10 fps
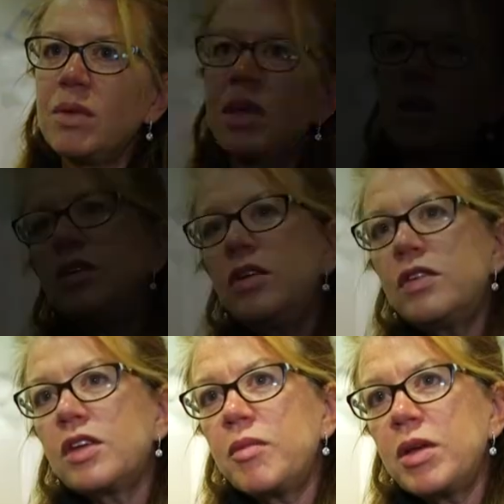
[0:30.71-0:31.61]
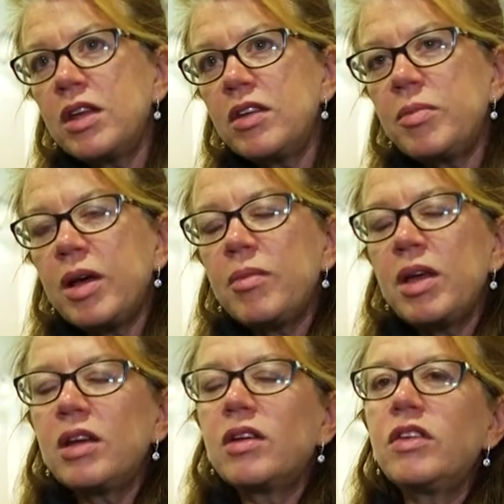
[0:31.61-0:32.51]
So students coming into
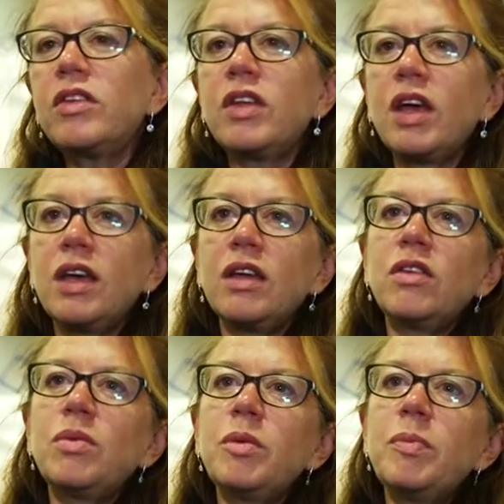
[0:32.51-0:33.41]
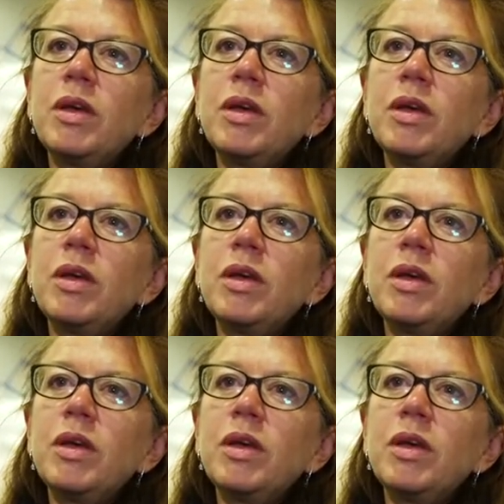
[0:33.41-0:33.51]
biomedical science will